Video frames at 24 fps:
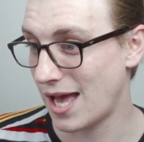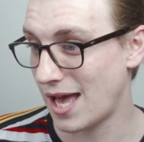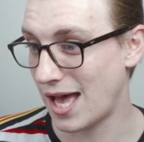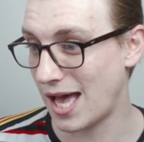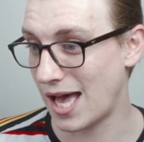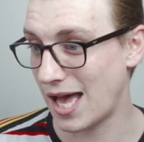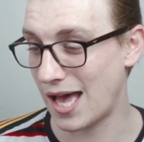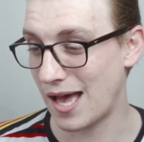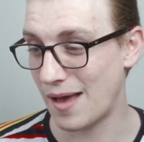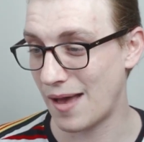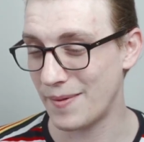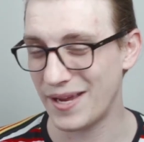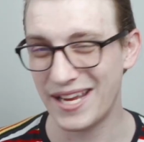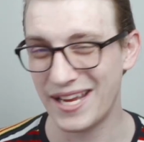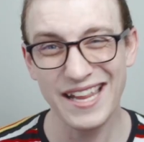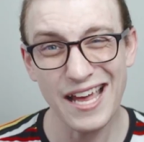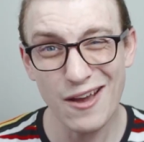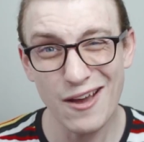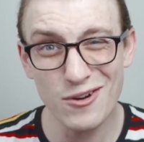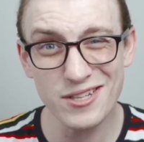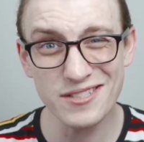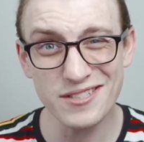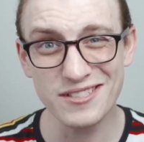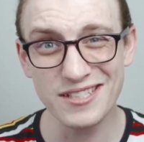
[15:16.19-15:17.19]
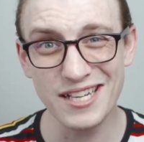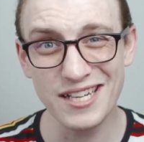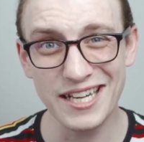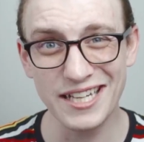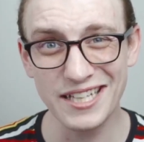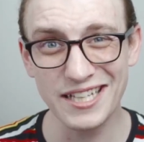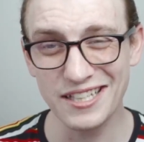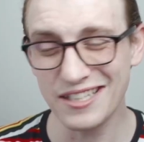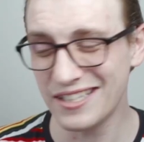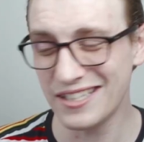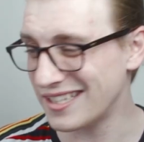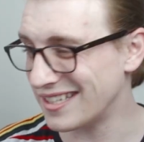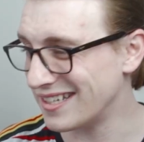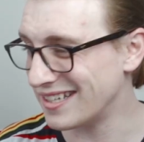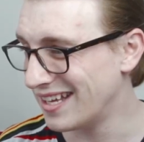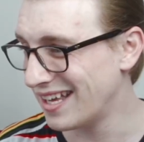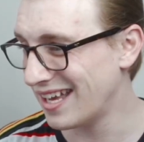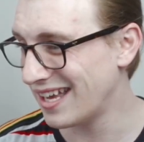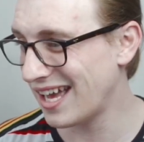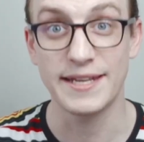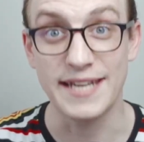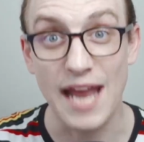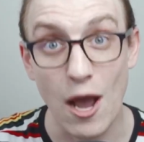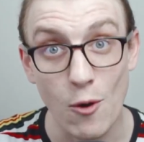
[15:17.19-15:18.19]
And that wasn't any good.
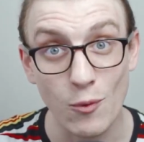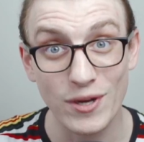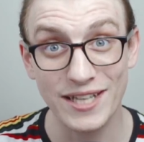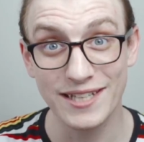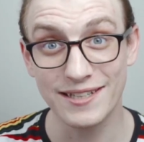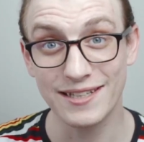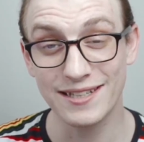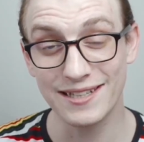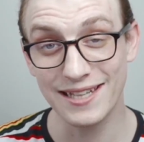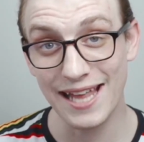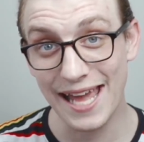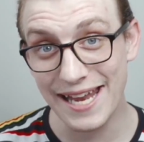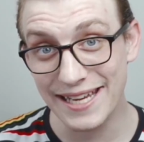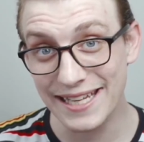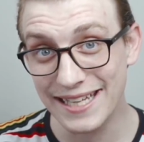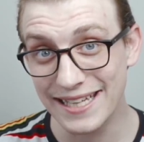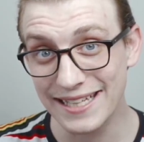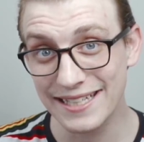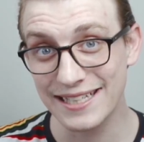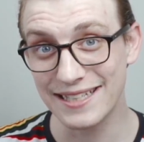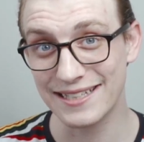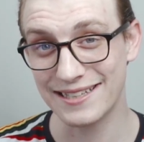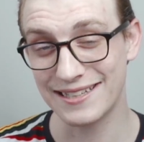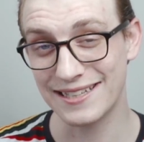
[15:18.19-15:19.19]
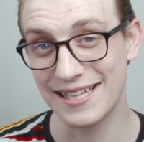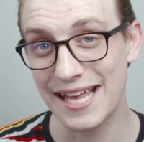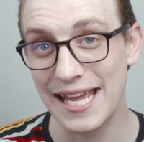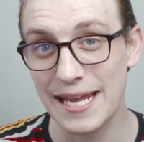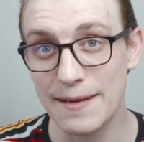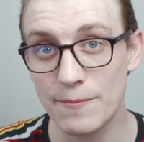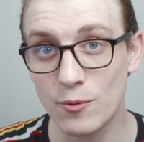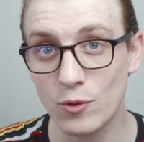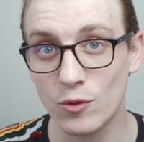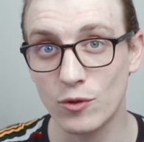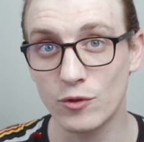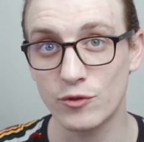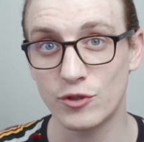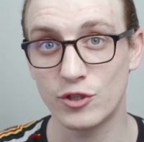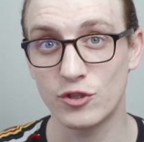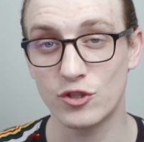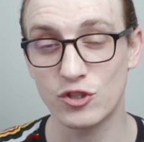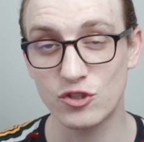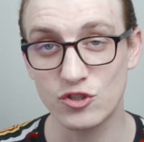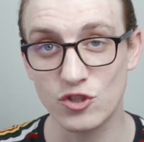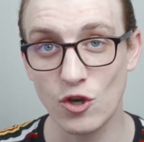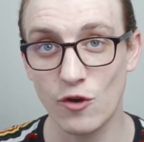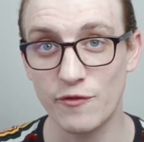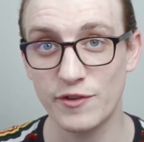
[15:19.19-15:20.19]
Now, when Lenin labeled
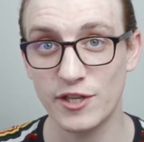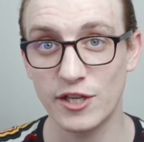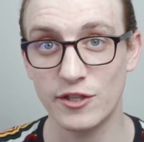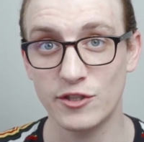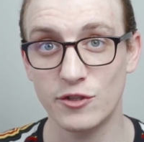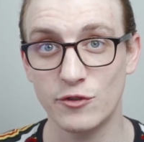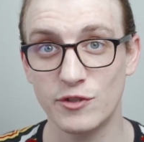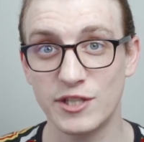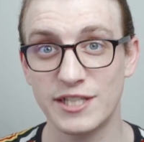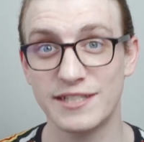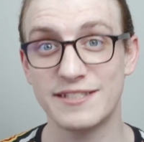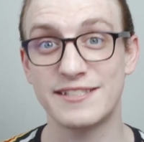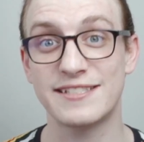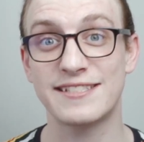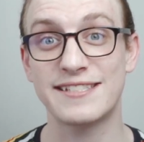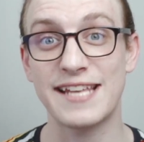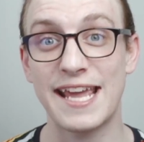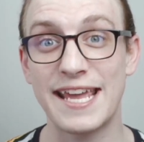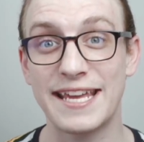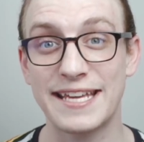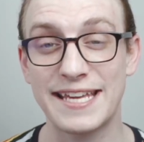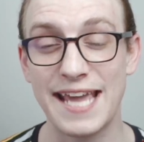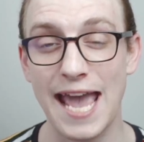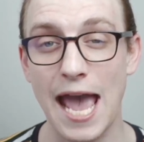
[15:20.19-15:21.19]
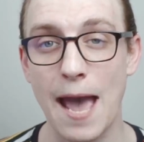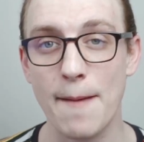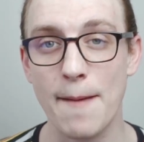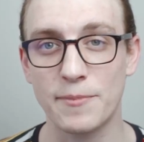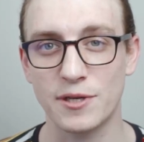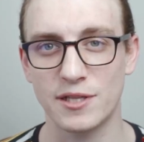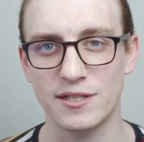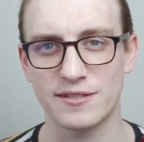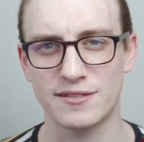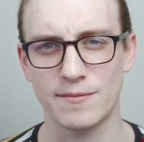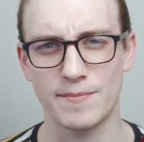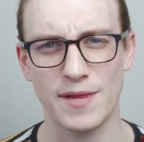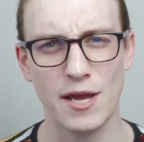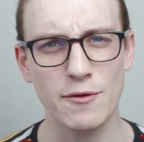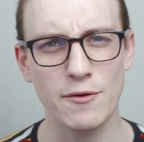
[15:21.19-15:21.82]
the Soviet Union state capitalism,